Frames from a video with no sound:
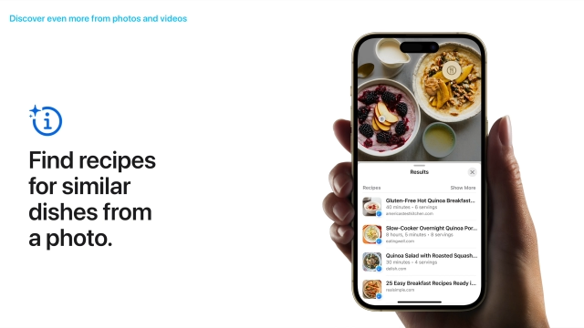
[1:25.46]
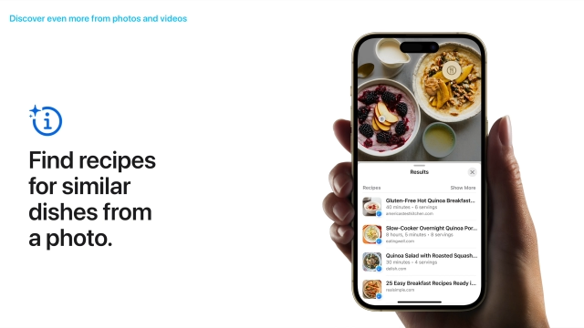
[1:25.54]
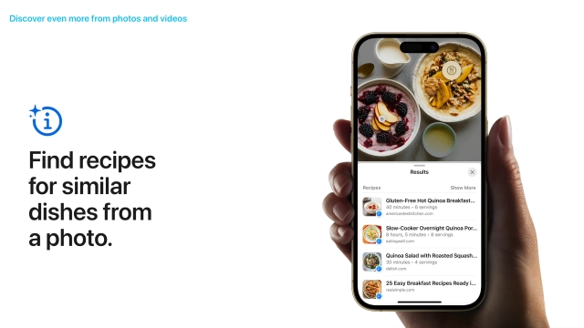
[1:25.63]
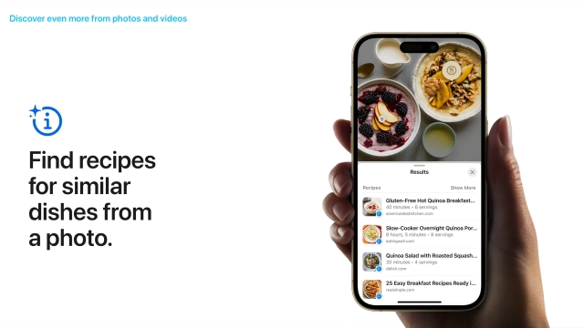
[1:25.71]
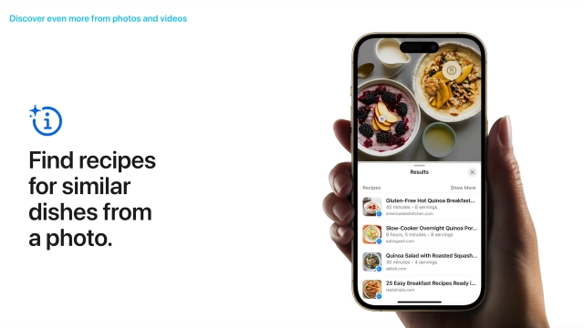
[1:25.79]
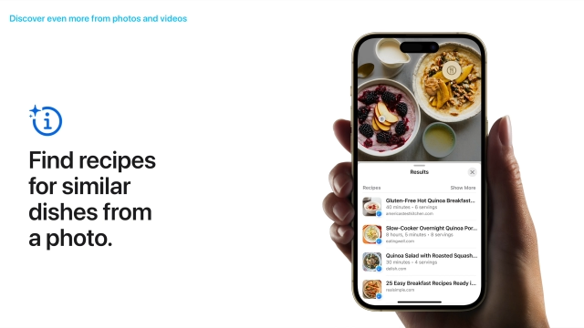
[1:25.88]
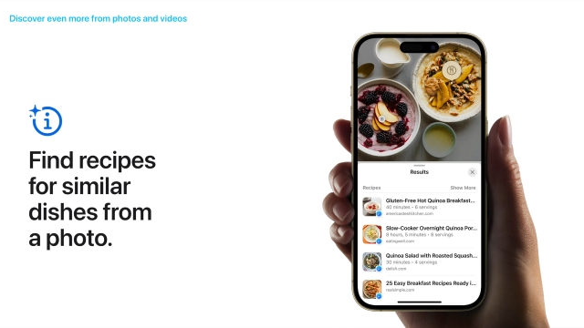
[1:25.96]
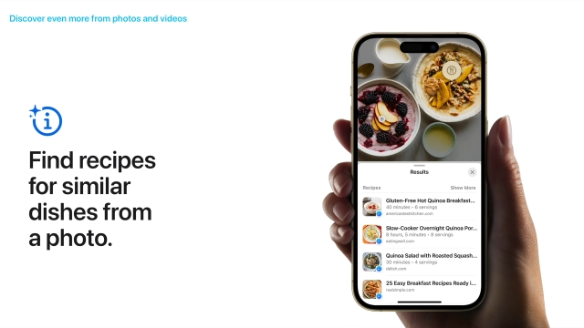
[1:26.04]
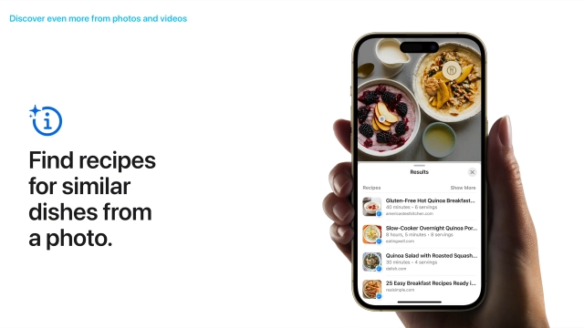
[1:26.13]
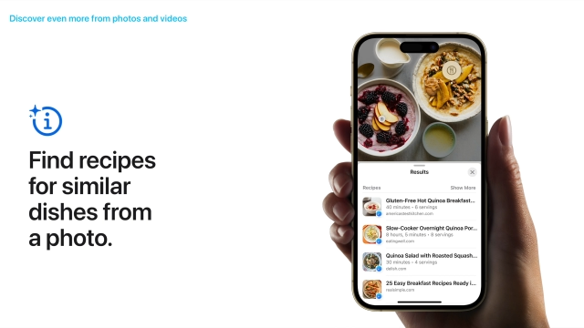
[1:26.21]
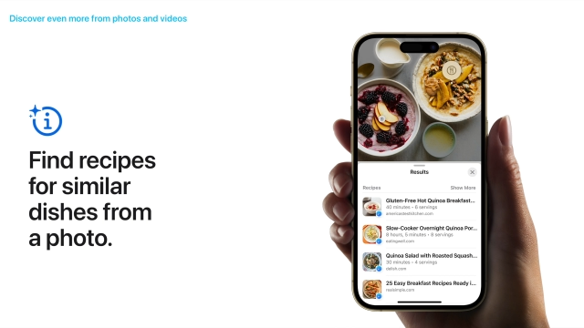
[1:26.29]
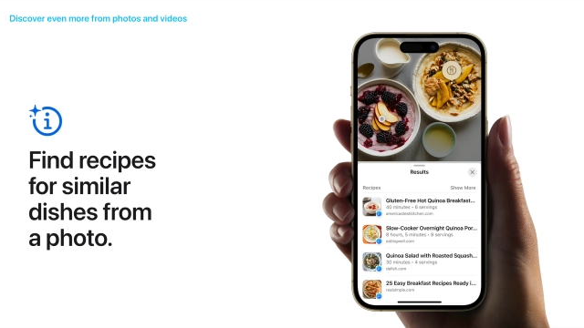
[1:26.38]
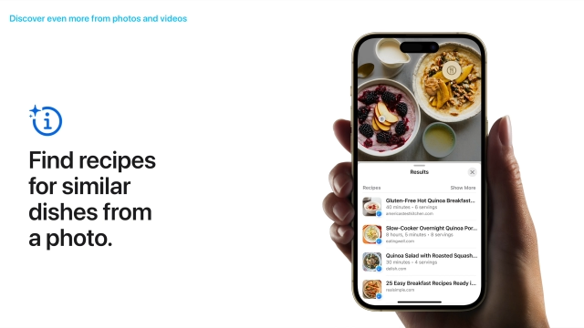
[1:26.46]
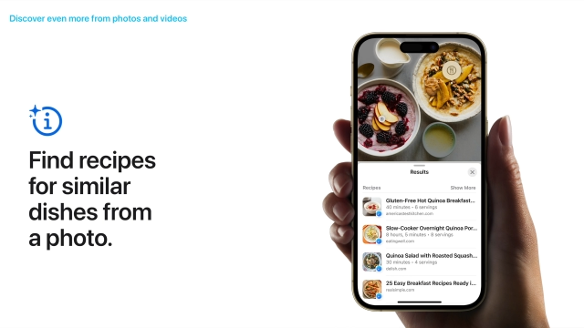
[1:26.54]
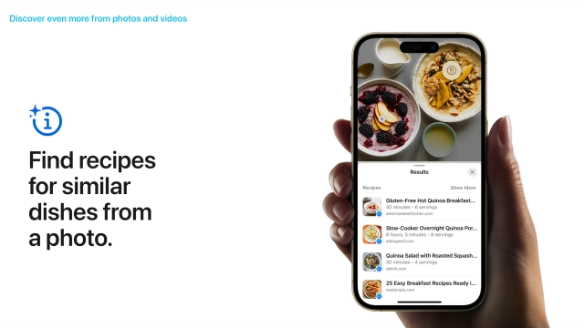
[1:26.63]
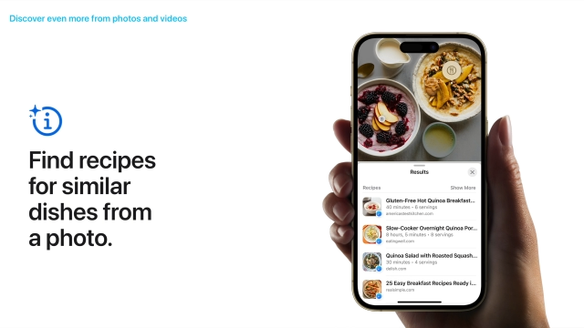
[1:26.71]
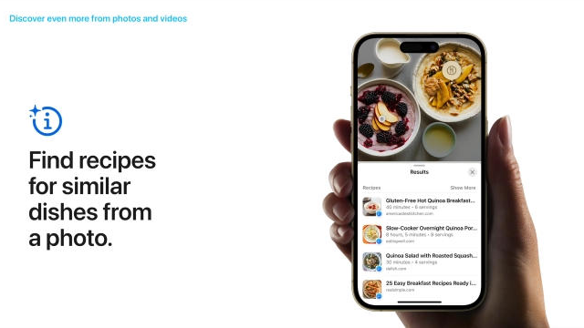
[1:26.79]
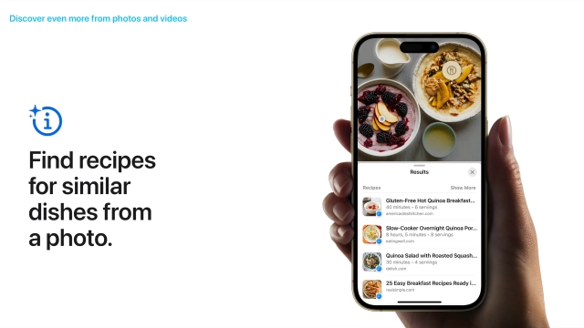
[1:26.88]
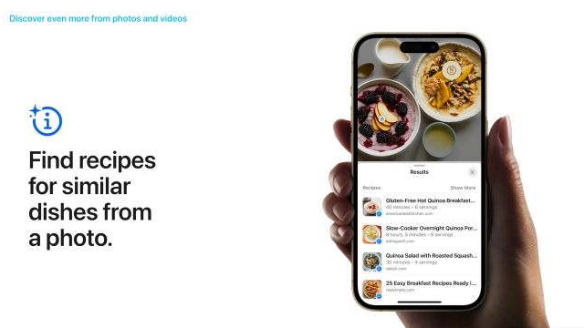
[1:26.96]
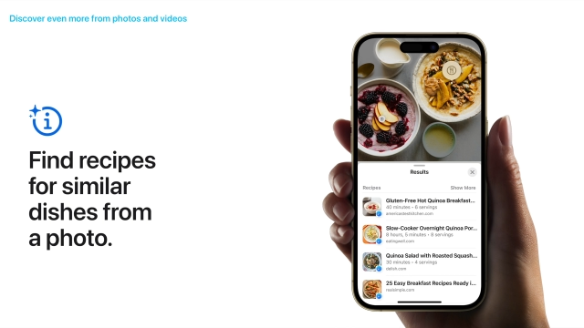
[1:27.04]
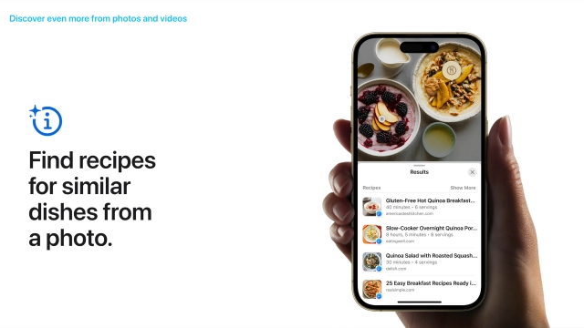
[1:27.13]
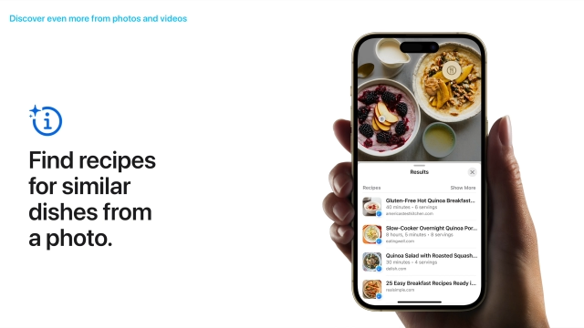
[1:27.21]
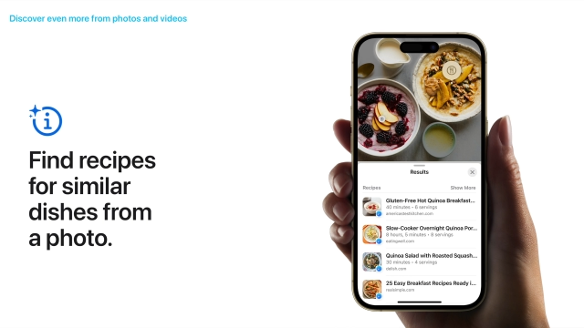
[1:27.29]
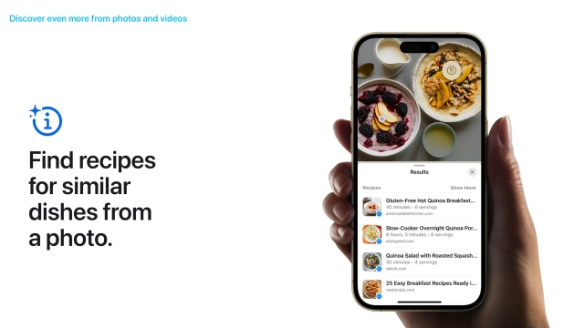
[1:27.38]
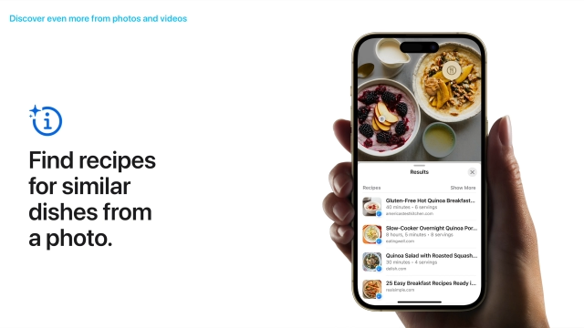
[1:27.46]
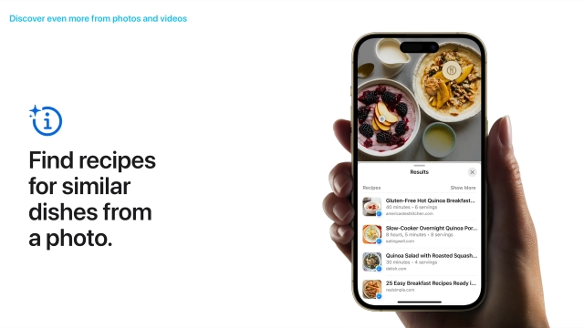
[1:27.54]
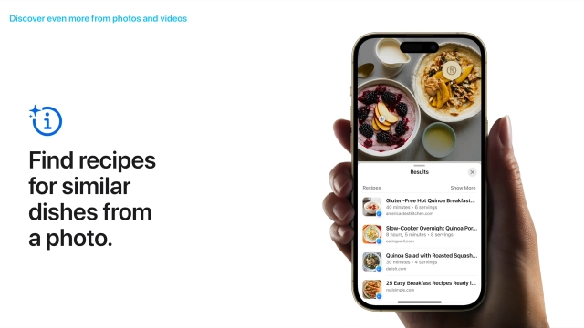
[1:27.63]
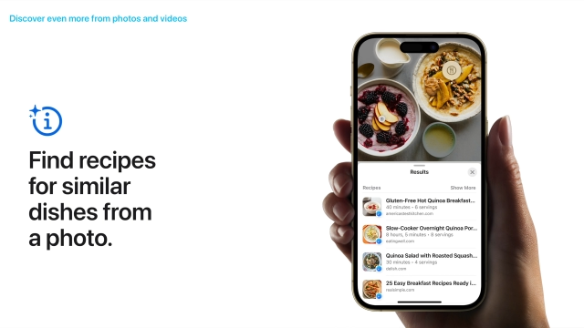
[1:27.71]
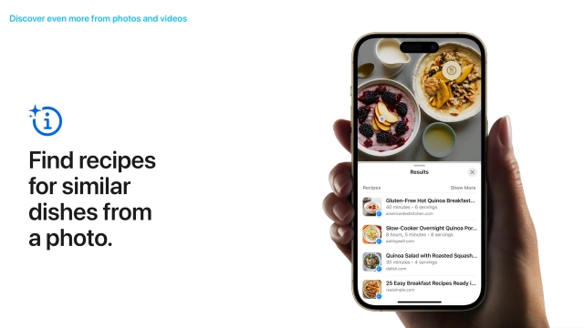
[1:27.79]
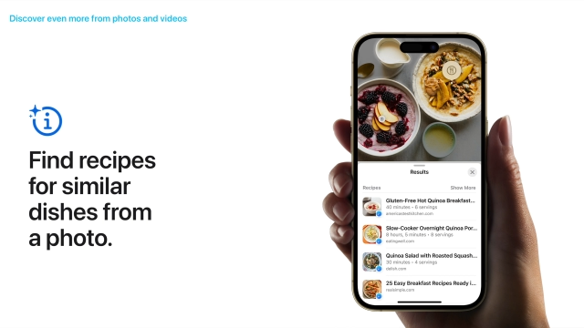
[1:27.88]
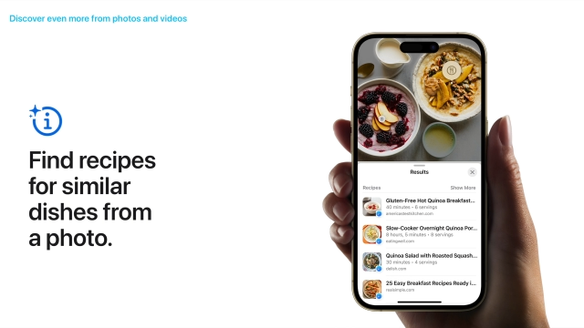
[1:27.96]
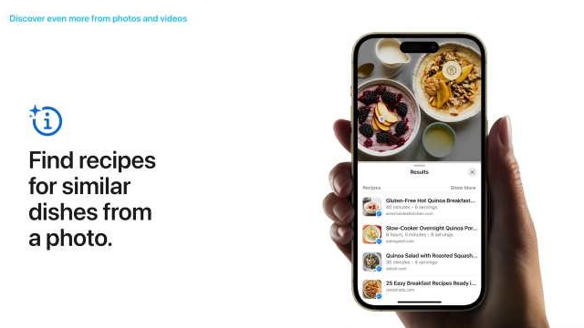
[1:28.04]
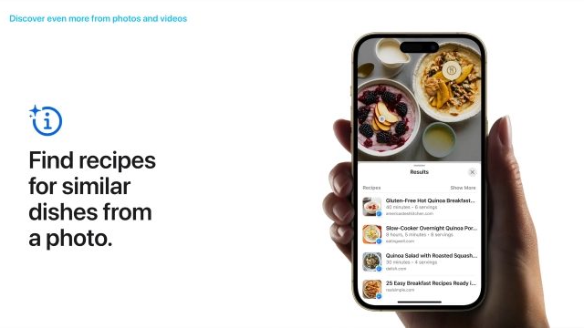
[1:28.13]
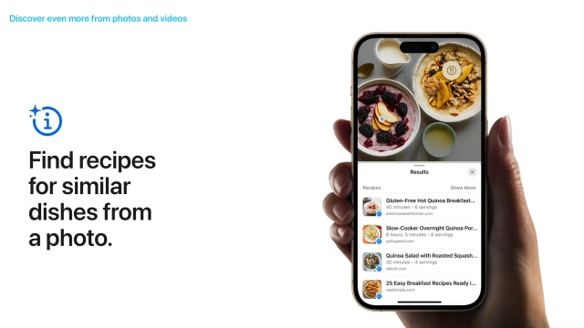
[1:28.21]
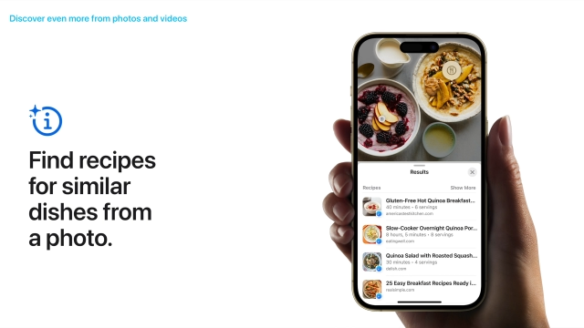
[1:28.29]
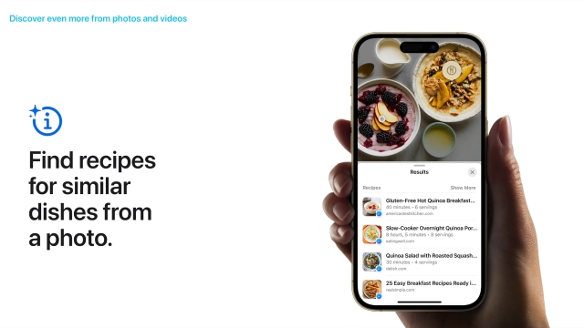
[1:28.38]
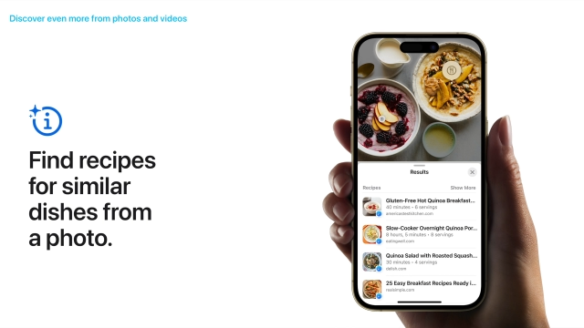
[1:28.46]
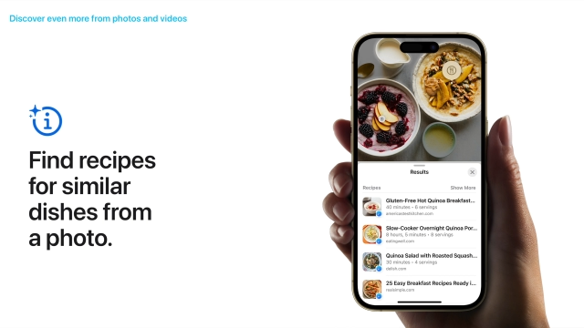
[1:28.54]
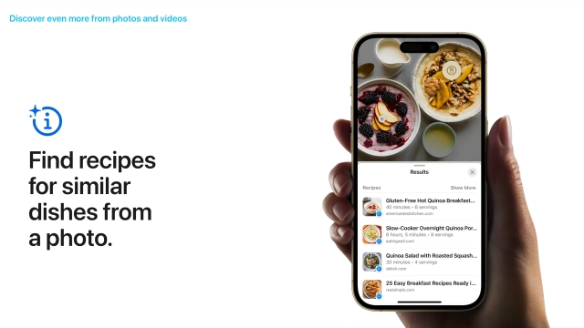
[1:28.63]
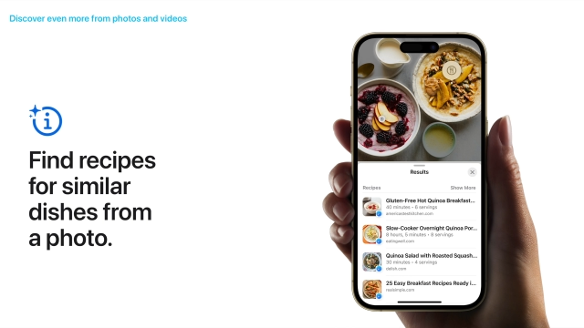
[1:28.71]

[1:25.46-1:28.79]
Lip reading: [unreadable: no face in view]